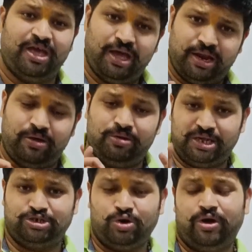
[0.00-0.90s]
Now let's
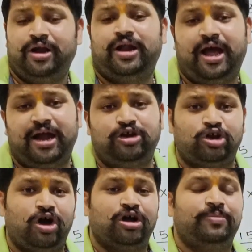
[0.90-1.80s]
go ahead and
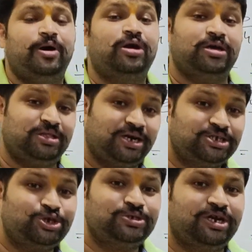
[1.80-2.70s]
talk about the
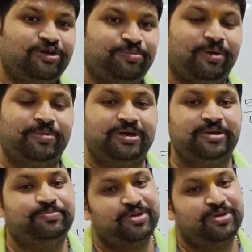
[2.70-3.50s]
associative property.